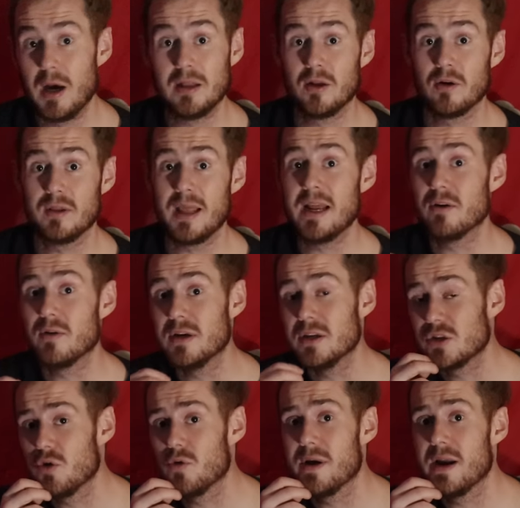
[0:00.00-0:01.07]
Butler, later in
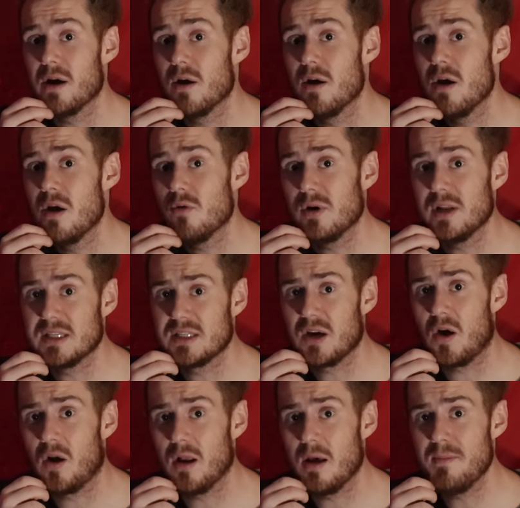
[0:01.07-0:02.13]
his career, would
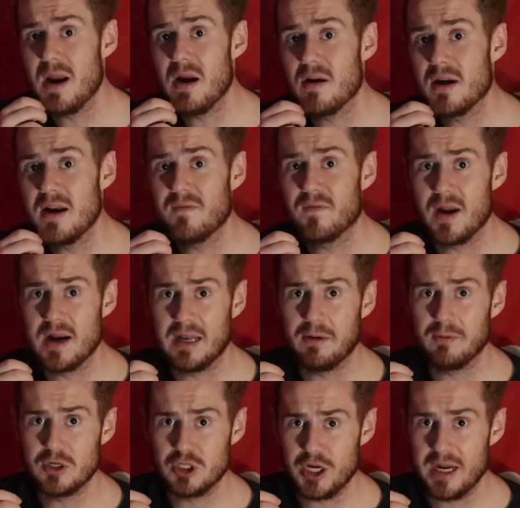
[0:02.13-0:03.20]
install American
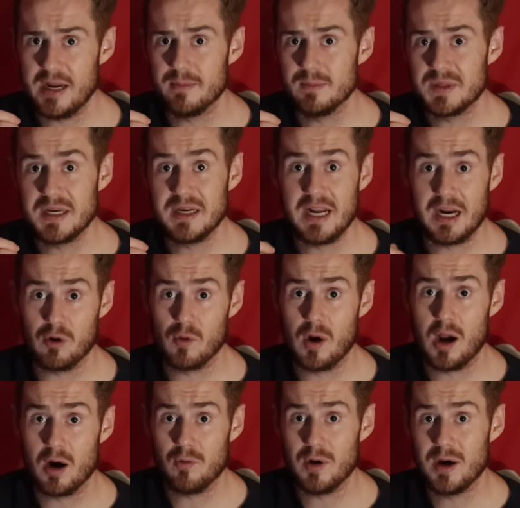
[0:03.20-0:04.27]
friendly regimes in
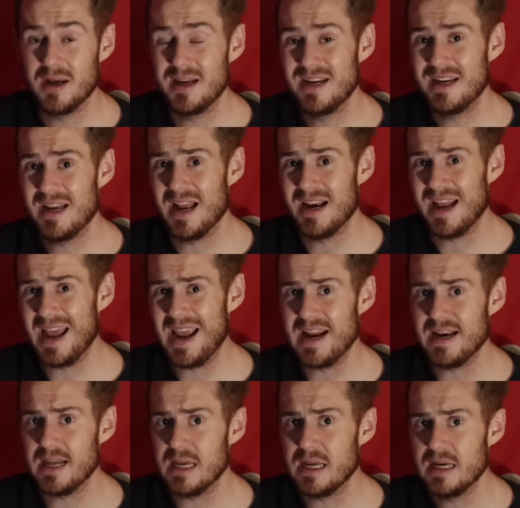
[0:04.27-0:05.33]
Nicaragua and
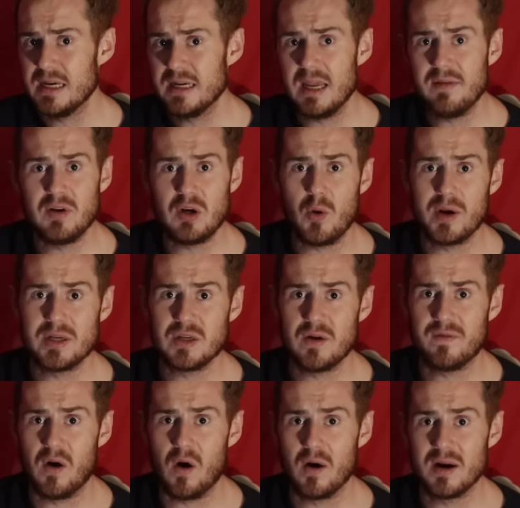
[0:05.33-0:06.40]
Haiti, even going
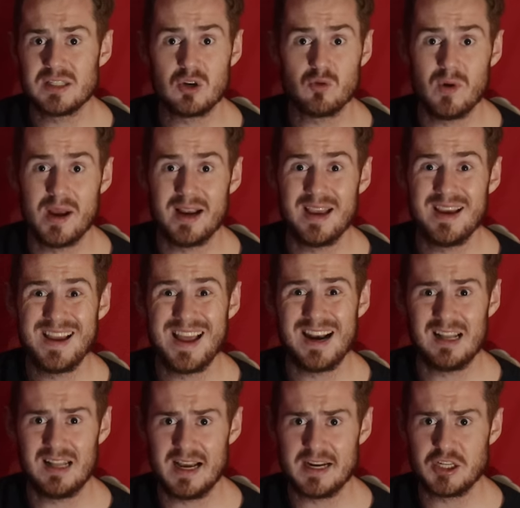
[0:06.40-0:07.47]
so far as to rig
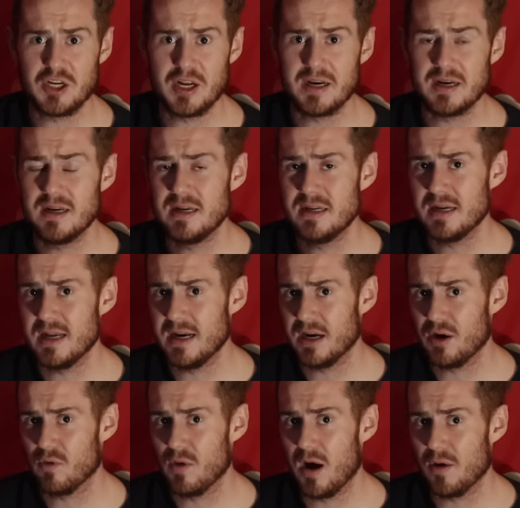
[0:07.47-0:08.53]
an election and
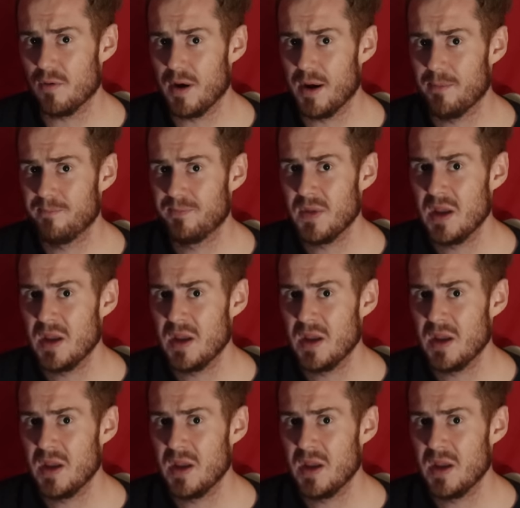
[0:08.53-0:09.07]
Nicaragua.